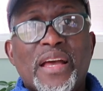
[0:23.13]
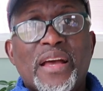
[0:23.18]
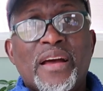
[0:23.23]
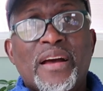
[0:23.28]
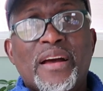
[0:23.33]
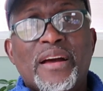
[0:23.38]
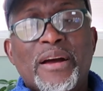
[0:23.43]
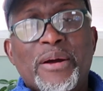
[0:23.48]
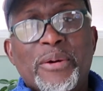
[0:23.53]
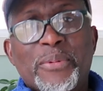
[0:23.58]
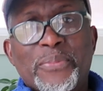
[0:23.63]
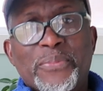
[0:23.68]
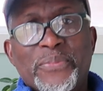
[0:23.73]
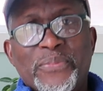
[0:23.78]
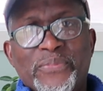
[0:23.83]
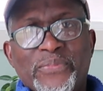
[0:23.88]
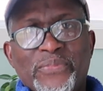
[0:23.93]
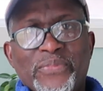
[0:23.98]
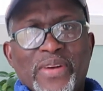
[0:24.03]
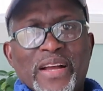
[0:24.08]

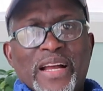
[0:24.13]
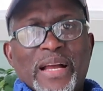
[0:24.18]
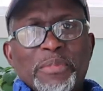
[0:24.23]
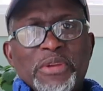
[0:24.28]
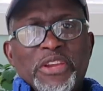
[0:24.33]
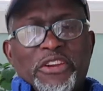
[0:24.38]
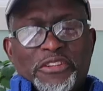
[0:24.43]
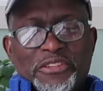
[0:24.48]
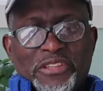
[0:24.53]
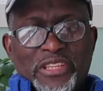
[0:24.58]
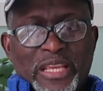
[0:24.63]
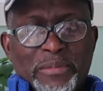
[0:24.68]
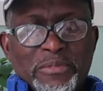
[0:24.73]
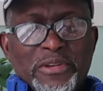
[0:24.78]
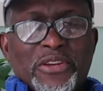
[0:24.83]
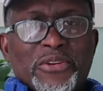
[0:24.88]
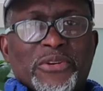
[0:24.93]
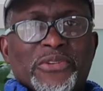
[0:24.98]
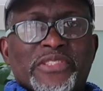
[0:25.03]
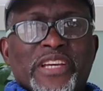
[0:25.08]
I'm here today
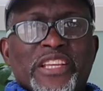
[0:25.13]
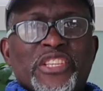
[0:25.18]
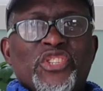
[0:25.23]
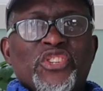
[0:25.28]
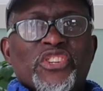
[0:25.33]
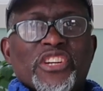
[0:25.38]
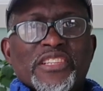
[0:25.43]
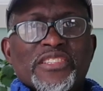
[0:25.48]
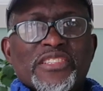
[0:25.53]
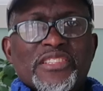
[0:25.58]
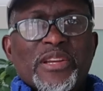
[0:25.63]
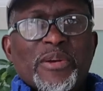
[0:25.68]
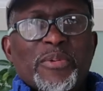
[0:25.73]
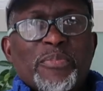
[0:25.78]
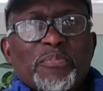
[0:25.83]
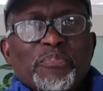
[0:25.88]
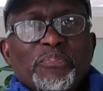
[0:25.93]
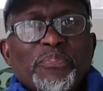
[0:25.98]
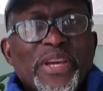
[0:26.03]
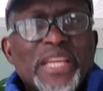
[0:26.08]
because I just
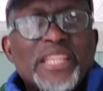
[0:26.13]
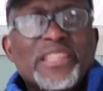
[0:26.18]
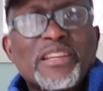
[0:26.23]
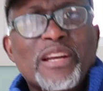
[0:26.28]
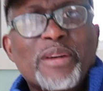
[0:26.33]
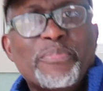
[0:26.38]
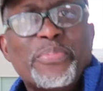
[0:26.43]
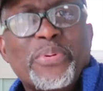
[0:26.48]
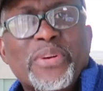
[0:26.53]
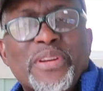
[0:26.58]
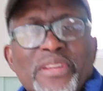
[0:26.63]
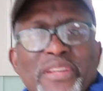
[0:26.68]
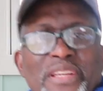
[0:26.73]
picked up